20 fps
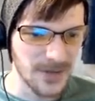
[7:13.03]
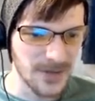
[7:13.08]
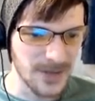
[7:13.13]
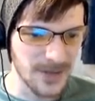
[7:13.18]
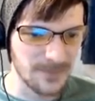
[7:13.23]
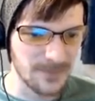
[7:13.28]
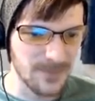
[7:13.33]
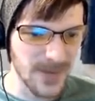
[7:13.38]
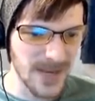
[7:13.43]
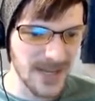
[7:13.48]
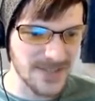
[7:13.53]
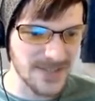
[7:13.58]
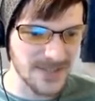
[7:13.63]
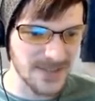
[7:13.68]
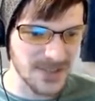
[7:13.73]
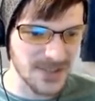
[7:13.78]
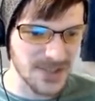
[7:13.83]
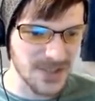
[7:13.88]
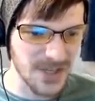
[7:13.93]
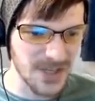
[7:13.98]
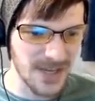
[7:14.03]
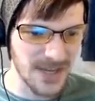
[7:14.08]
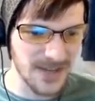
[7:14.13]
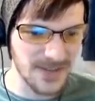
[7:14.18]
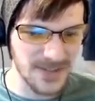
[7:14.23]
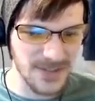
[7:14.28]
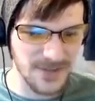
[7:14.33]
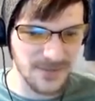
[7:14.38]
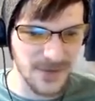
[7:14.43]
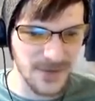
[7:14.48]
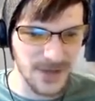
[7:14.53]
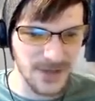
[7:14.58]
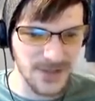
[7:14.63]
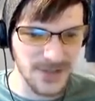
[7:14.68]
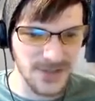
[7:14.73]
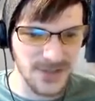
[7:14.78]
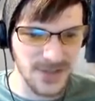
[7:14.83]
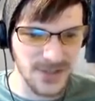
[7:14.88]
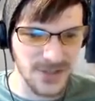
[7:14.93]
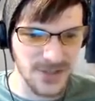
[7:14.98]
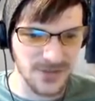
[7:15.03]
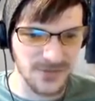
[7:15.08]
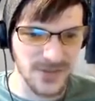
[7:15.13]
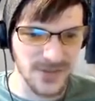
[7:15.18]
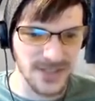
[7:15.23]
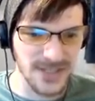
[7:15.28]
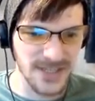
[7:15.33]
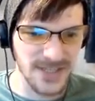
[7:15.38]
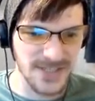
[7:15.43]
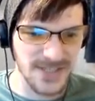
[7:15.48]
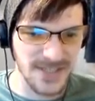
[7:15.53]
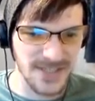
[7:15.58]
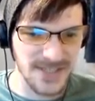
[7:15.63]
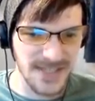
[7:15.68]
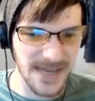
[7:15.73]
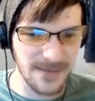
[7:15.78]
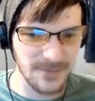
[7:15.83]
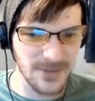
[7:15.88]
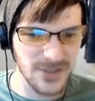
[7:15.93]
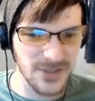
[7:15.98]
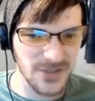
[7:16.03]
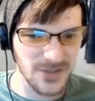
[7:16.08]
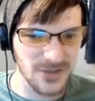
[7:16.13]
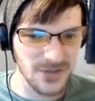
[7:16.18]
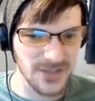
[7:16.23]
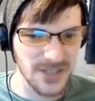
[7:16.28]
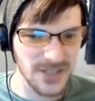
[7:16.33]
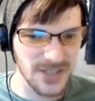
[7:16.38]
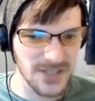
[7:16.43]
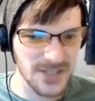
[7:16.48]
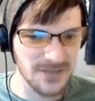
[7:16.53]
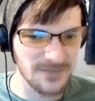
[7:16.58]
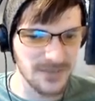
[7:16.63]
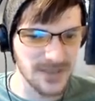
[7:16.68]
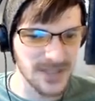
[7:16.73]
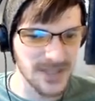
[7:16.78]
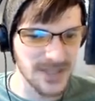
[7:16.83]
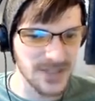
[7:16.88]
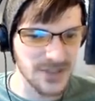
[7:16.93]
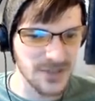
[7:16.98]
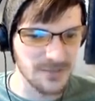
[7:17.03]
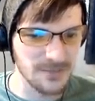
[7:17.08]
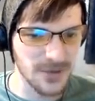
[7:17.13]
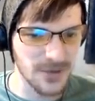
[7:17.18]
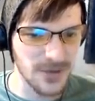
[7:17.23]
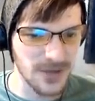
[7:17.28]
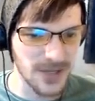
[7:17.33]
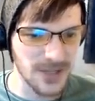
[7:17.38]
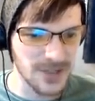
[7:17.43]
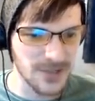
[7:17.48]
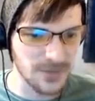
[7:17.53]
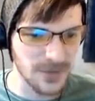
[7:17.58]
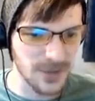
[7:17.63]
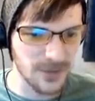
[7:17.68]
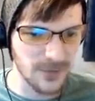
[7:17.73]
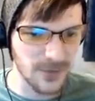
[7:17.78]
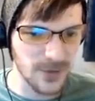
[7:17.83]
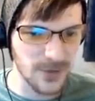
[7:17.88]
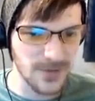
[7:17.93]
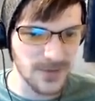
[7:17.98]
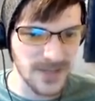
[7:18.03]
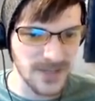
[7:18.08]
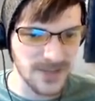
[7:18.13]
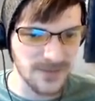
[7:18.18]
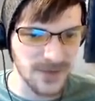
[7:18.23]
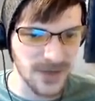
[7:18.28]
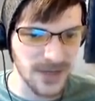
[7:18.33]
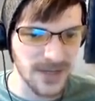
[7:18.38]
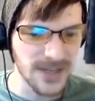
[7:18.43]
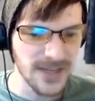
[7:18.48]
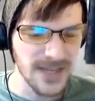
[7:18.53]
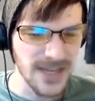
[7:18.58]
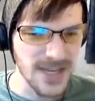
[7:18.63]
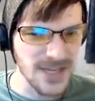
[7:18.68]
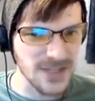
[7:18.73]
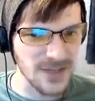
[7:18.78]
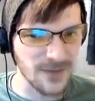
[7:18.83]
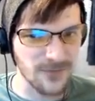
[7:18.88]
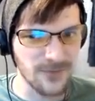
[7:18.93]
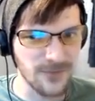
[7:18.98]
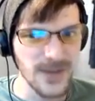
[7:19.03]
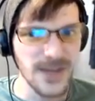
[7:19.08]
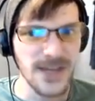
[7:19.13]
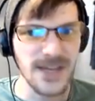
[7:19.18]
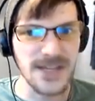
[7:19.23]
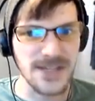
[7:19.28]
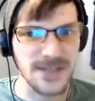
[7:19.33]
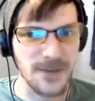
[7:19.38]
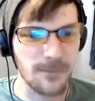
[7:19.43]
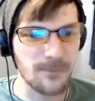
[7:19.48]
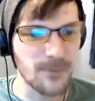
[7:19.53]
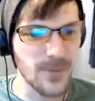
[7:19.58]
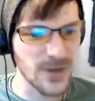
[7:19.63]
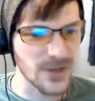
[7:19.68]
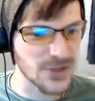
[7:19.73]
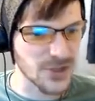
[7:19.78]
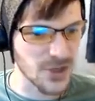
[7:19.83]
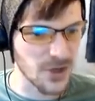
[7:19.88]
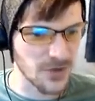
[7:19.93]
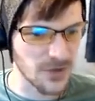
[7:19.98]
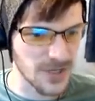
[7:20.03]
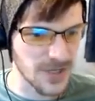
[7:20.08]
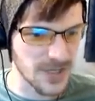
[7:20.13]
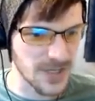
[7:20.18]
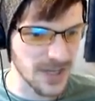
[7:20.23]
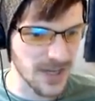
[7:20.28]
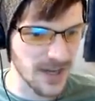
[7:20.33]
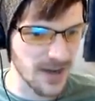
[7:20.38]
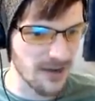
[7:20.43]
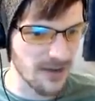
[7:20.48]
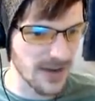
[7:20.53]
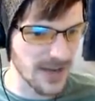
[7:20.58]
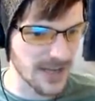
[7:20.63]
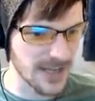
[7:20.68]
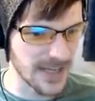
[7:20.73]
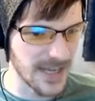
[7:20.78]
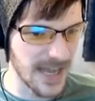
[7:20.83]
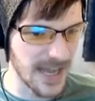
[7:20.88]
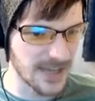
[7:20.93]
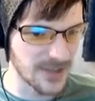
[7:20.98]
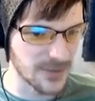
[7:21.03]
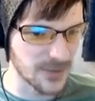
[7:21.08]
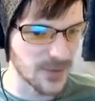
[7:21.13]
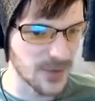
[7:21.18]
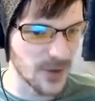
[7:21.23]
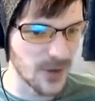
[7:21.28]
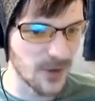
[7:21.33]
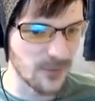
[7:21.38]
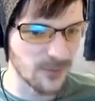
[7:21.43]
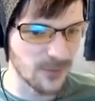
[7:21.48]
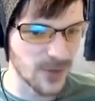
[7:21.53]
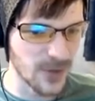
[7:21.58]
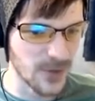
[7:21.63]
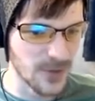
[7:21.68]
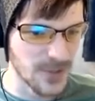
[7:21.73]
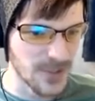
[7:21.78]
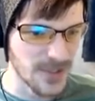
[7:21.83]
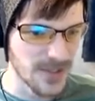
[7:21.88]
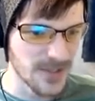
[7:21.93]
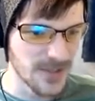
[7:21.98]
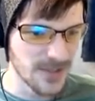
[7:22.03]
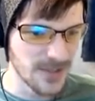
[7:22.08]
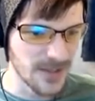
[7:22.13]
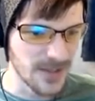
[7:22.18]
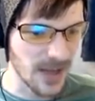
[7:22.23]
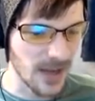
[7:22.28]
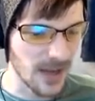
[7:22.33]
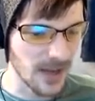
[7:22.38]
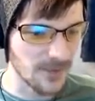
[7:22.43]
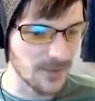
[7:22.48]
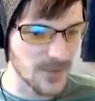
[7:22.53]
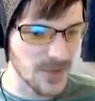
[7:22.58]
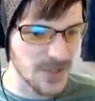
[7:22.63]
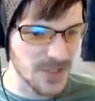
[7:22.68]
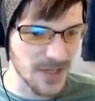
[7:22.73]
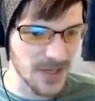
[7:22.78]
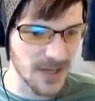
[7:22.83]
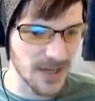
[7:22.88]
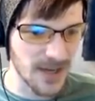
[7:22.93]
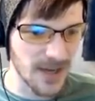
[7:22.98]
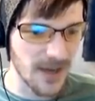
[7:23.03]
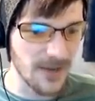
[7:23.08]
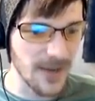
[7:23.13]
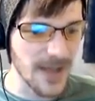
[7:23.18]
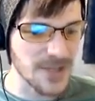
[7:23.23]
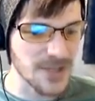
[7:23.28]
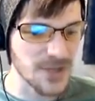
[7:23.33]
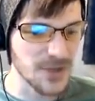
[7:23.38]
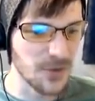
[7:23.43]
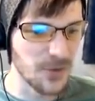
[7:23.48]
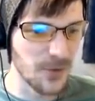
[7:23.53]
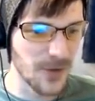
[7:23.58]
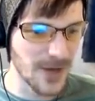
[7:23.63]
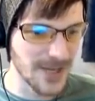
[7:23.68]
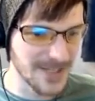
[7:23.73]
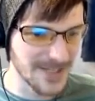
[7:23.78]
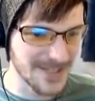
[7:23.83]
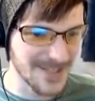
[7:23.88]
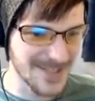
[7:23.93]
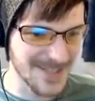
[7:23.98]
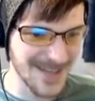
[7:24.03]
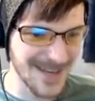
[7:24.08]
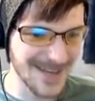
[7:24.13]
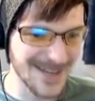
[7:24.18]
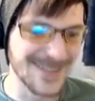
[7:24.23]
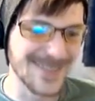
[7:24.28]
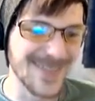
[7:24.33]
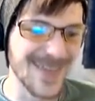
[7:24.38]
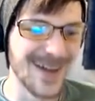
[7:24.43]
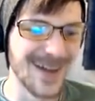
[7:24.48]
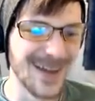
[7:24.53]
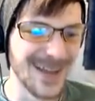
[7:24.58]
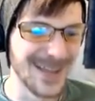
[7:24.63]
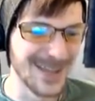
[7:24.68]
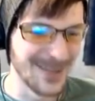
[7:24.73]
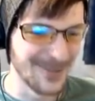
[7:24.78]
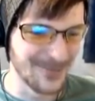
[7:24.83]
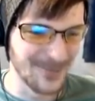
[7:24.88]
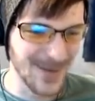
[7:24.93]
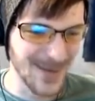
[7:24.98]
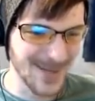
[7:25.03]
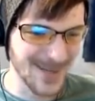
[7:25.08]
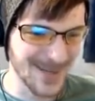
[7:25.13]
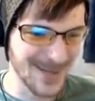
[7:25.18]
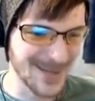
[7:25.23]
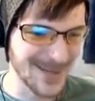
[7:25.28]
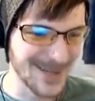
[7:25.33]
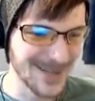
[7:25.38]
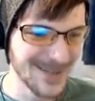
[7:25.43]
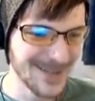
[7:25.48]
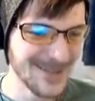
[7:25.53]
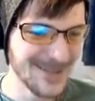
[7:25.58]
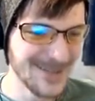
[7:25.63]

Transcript: Gonna batter the shit out of these fuckers. I just realized that damage is on like simulation mode. I just went off-road, that's fine. It's a it's a big chunky car, it can handle the off-road. I love this car. I actually already decided that I love my car.